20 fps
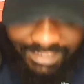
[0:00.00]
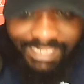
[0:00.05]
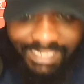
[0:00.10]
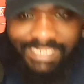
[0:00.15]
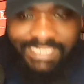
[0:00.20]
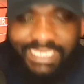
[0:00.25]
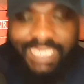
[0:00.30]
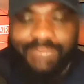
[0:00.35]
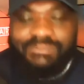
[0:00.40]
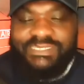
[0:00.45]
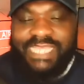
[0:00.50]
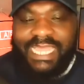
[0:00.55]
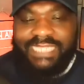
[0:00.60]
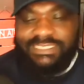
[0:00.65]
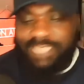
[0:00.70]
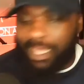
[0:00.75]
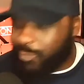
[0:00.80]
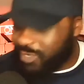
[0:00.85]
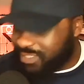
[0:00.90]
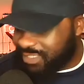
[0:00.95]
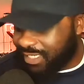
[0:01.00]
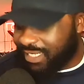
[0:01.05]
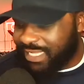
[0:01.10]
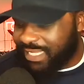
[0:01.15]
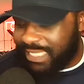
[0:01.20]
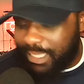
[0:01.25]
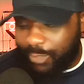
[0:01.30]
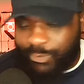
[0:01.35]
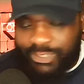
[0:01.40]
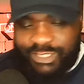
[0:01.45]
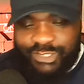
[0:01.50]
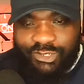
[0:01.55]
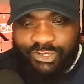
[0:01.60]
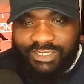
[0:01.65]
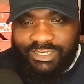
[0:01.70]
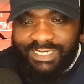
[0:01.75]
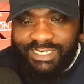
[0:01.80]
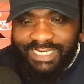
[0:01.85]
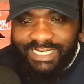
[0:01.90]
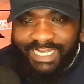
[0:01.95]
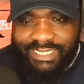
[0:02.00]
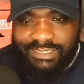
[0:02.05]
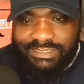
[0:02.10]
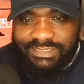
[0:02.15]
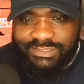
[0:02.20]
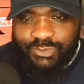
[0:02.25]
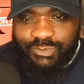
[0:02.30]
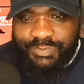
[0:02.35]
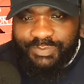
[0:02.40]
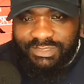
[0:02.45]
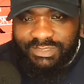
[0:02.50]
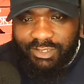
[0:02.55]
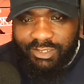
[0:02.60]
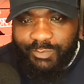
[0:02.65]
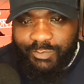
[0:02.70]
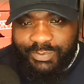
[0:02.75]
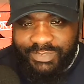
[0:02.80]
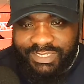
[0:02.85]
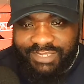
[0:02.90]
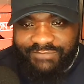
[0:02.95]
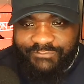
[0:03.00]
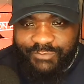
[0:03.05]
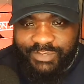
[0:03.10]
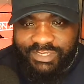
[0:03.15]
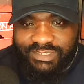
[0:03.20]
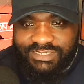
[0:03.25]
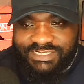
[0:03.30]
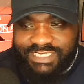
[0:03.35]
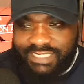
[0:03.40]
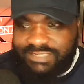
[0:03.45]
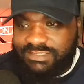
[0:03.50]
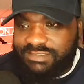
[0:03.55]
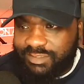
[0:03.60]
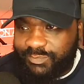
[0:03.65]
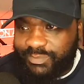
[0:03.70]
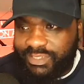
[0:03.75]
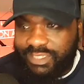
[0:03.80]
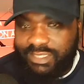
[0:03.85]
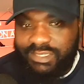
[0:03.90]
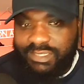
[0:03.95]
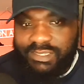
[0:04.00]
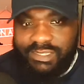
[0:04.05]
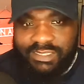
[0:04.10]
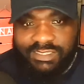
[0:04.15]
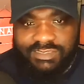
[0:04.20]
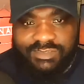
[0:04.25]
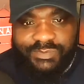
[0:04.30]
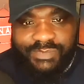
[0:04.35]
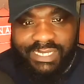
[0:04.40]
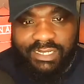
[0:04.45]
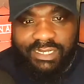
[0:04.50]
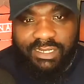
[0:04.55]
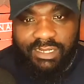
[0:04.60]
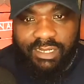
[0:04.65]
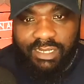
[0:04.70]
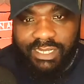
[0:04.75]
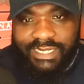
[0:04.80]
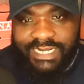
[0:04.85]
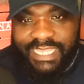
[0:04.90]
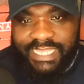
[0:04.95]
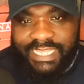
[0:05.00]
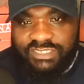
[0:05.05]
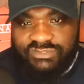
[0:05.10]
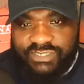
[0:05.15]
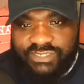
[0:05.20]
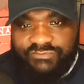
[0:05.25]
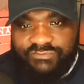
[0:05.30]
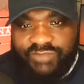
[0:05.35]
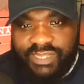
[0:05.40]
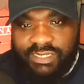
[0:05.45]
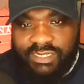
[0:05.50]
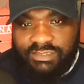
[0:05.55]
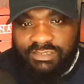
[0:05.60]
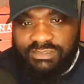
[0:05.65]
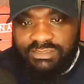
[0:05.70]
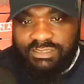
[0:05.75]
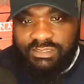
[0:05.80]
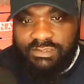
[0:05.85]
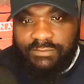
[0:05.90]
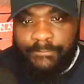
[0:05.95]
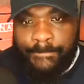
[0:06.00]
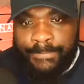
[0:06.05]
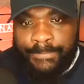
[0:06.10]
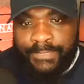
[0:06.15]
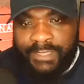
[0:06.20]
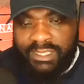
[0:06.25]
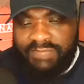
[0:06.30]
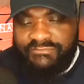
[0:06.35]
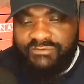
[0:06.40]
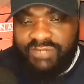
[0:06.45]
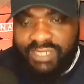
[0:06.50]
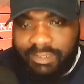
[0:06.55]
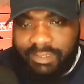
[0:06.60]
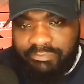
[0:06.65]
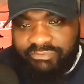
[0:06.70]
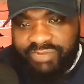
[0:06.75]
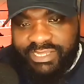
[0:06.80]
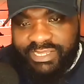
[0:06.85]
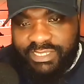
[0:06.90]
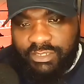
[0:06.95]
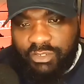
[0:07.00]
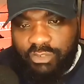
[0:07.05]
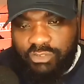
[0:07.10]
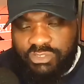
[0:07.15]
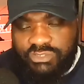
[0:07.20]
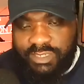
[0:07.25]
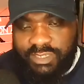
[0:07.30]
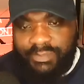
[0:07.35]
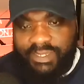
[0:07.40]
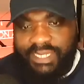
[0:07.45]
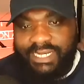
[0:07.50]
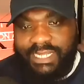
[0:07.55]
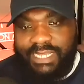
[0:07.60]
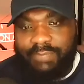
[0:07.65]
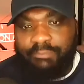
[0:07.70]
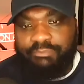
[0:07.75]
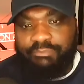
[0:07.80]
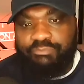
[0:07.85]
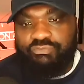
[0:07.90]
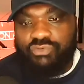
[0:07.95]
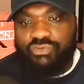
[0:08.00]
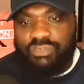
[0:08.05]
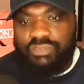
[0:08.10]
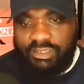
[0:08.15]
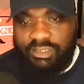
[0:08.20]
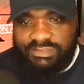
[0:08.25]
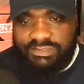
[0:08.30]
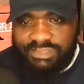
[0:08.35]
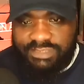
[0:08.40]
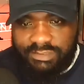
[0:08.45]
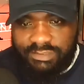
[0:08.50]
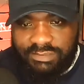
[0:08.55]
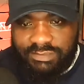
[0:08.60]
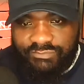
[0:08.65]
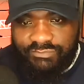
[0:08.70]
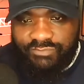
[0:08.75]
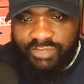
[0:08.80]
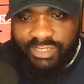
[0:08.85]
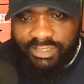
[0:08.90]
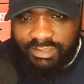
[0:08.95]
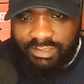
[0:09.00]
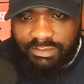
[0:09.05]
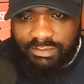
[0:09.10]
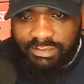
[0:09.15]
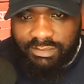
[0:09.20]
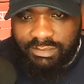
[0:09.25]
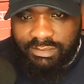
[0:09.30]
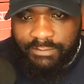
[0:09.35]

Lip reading: Keep chatting. I wish I could get one of you lot on the line. This would be dope, innit? If we could chat to somebody. So it'd be like an X-Trade radio show. I feel like I'm breaking contract by like broadcasting right now.